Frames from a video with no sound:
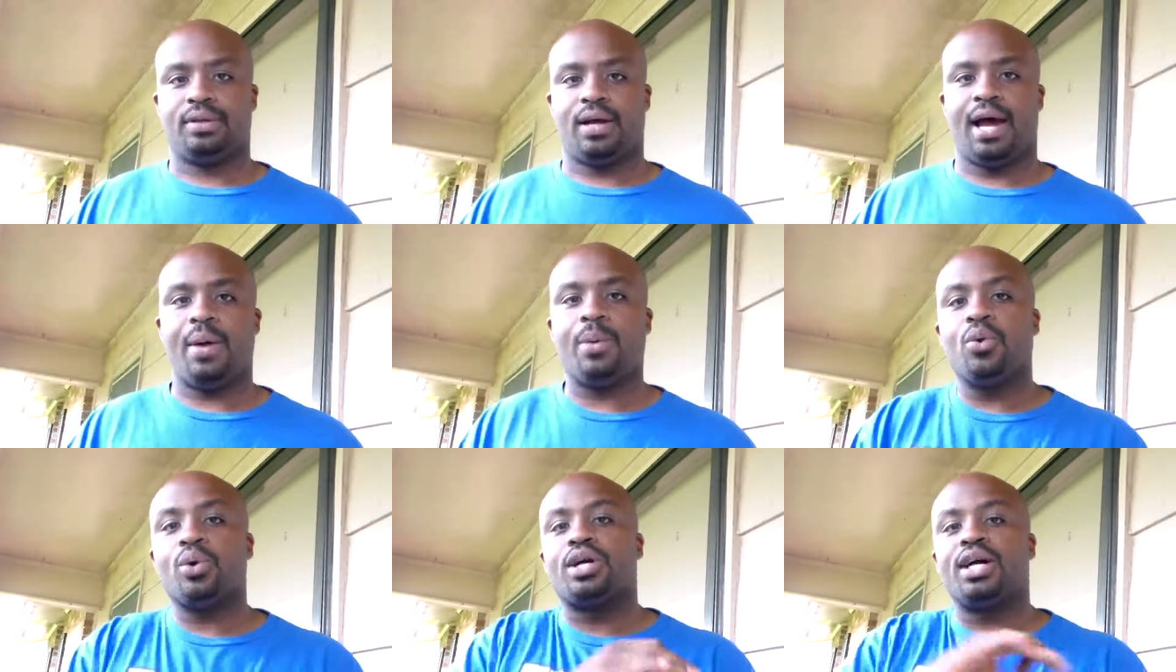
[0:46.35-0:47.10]
All right, we're
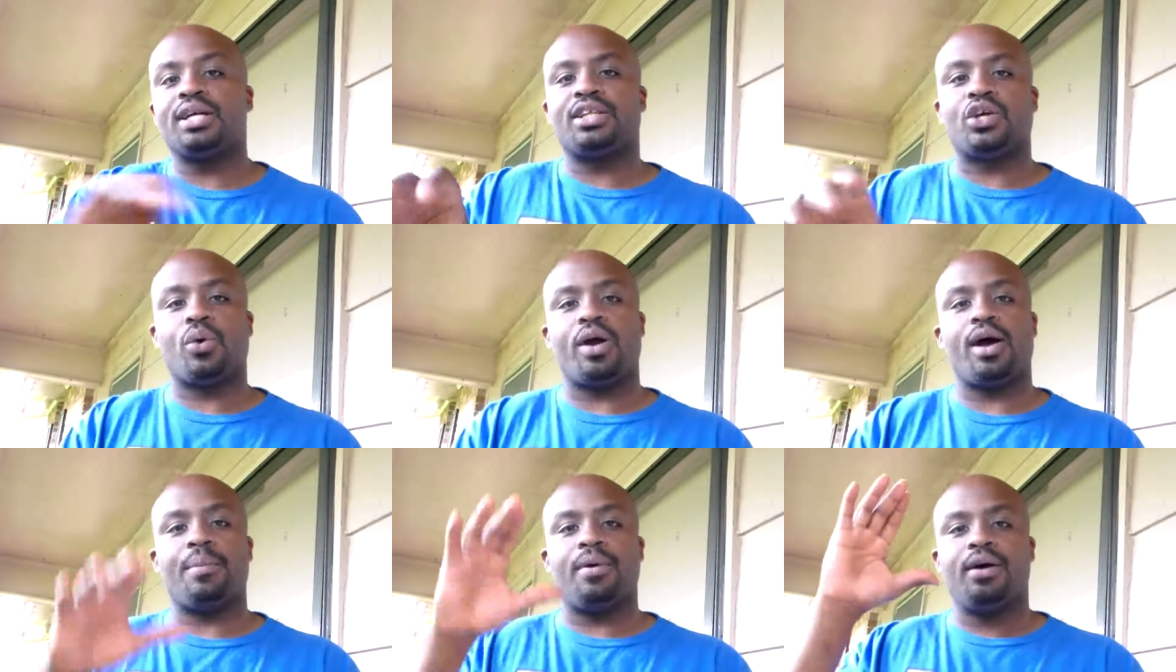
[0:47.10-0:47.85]
gonna cut the
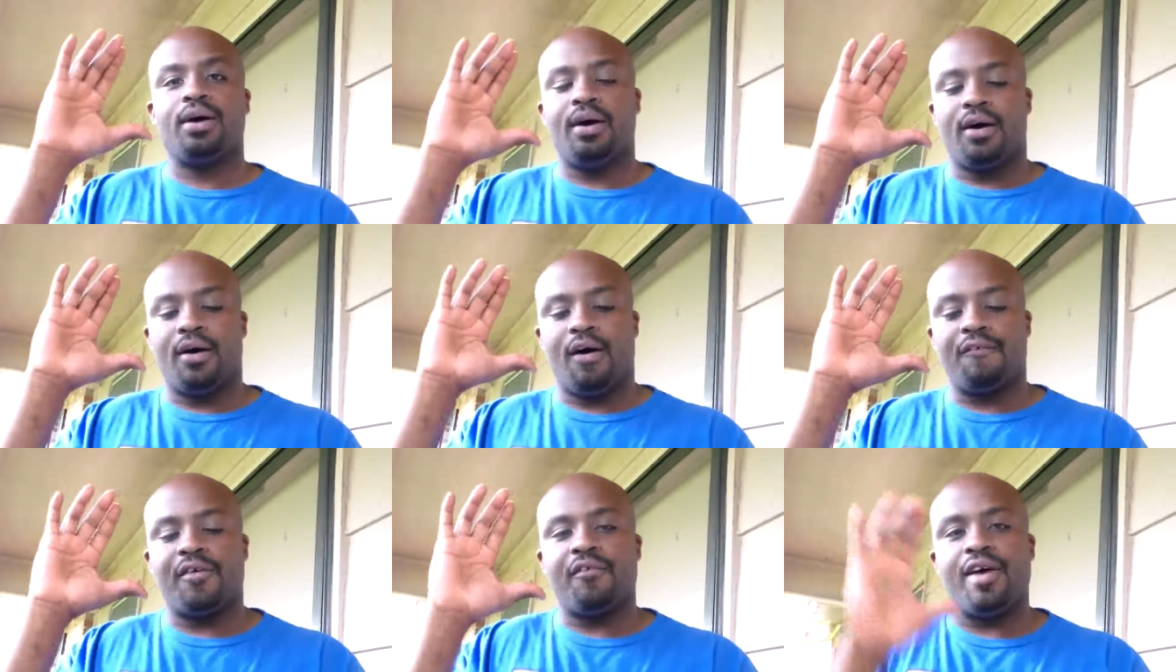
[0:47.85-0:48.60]
crap
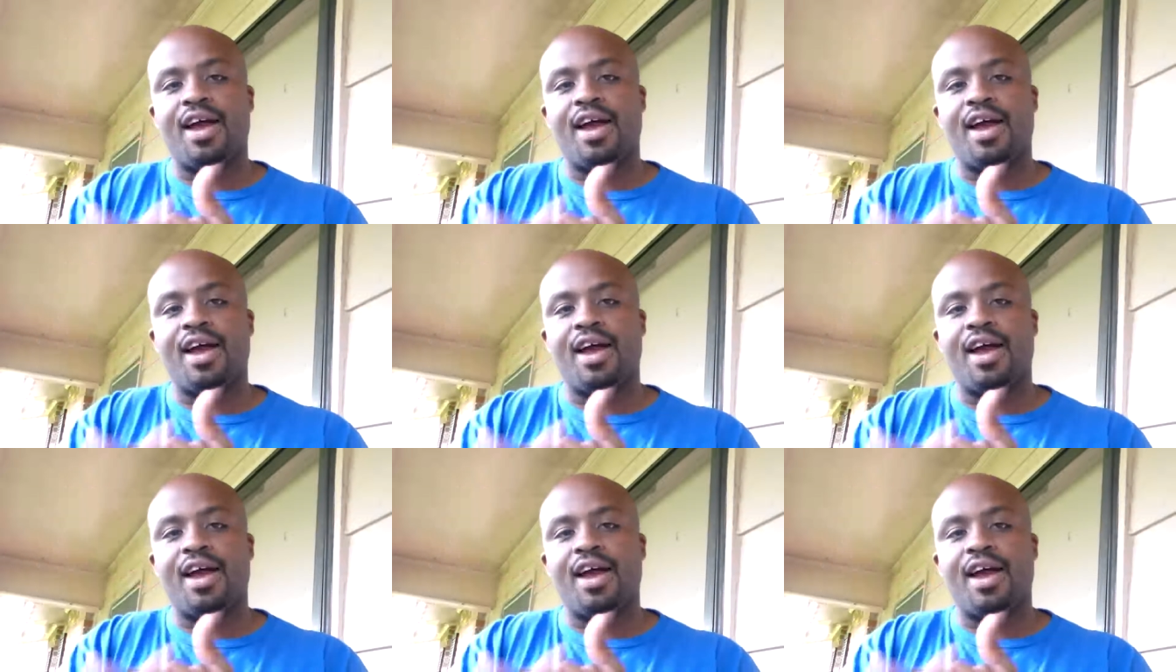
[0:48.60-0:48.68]
off of